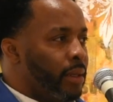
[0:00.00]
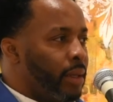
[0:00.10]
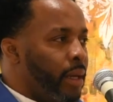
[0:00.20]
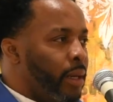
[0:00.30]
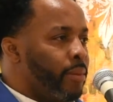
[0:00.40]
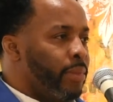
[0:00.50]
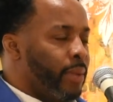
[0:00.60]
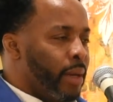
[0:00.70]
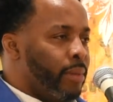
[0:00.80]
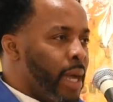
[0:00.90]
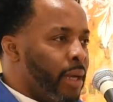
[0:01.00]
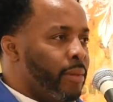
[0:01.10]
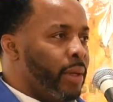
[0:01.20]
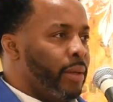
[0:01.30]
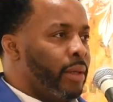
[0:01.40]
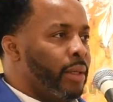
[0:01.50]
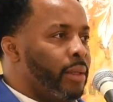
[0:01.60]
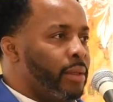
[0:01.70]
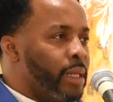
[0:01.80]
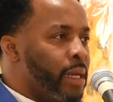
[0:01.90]
in a Black community
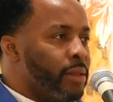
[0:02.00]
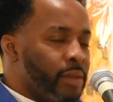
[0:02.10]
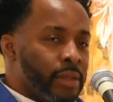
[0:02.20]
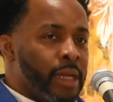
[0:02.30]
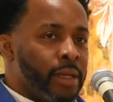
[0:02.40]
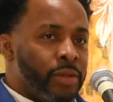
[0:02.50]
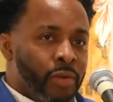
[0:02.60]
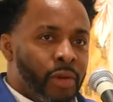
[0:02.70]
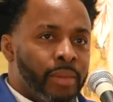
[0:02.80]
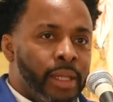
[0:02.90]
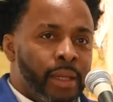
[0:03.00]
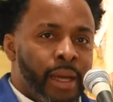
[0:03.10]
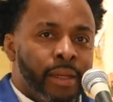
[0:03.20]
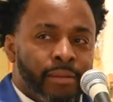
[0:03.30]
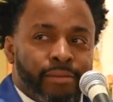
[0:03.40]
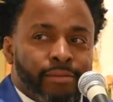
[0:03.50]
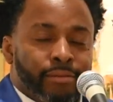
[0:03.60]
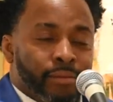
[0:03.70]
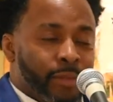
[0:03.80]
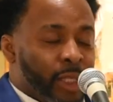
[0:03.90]
that's normally like
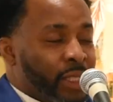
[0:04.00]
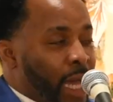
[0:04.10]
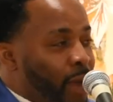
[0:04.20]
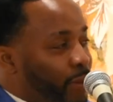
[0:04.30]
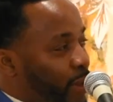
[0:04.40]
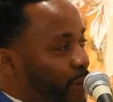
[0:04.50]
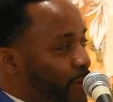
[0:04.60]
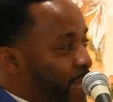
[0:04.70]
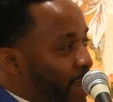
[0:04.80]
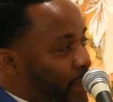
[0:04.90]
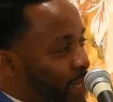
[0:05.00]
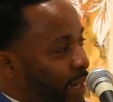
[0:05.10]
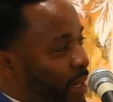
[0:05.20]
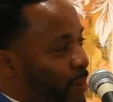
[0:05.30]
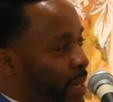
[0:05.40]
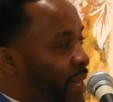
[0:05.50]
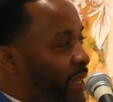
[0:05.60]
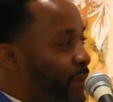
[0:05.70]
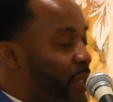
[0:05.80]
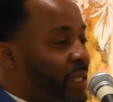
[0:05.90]
south of downtown, right,
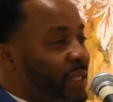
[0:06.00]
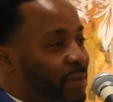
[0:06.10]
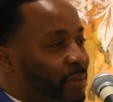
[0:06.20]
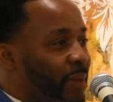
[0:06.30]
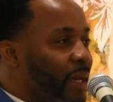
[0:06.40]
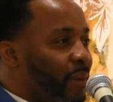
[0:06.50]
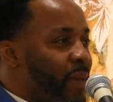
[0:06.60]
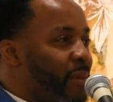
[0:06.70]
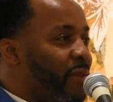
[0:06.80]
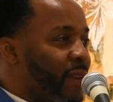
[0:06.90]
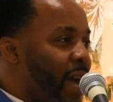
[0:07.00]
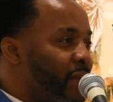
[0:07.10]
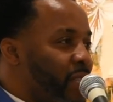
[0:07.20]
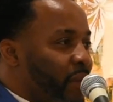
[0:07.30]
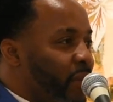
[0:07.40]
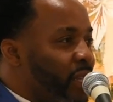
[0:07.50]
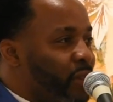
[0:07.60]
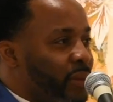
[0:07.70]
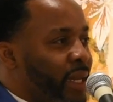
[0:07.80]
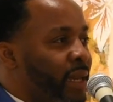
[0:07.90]
which is maybe 5 or 10 minutes
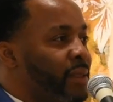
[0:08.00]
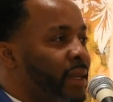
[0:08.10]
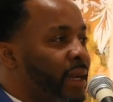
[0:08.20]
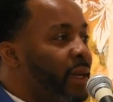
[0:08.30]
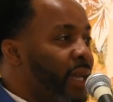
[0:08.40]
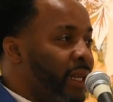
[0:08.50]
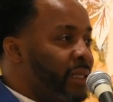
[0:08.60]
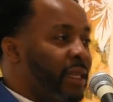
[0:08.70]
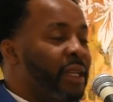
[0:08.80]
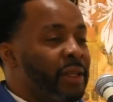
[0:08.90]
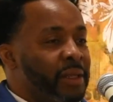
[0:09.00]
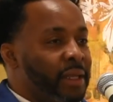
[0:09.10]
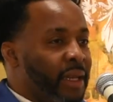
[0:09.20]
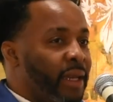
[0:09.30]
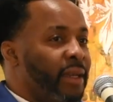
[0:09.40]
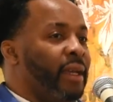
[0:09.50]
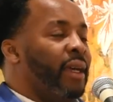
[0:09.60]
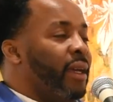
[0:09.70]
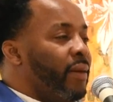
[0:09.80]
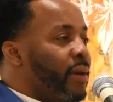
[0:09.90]
from downtown. Any city you look at,
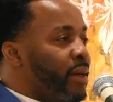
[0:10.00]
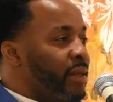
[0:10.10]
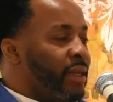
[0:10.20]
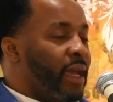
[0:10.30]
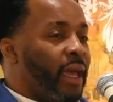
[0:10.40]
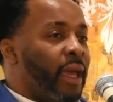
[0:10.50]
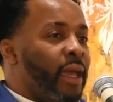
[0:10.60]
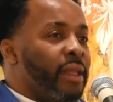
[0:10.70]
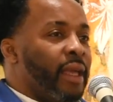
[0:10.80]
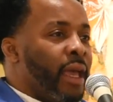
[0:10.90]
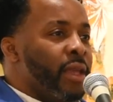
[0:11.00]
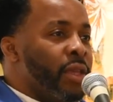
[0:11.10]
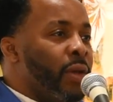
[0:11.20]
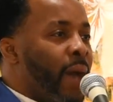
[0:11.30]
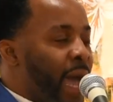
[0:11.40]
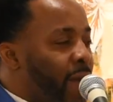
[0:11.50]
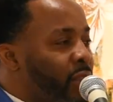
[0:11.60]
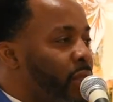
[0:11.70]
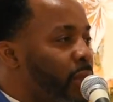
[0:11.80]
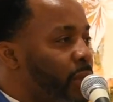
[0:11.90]
where and you have
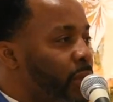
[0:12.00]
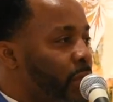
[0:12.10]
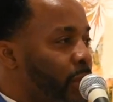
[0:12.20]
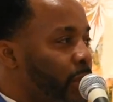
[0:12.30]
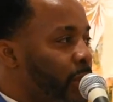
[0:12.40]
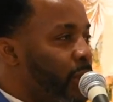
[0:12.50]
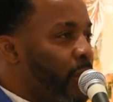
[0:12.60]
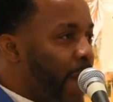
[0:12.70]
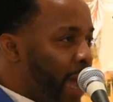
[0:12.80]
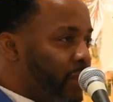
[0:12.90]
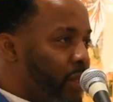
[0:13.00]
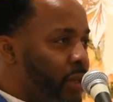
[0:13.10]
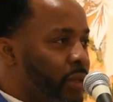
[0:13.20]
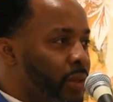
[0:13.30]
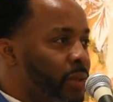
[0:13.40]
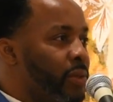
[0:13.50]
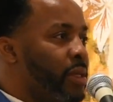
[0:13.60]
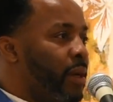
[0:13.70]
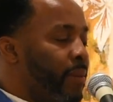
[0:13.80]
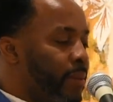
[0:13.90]
to do
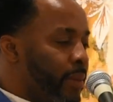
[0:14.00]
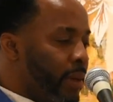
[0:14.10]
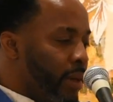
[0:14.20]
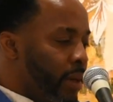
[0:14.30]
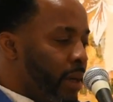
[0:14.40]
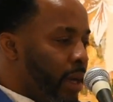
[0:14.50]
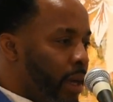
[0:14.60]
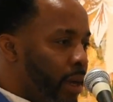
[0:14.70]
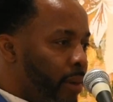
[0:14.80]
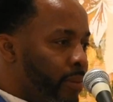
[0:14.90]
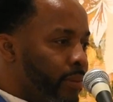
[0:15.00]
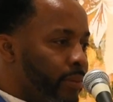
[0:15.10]
some um,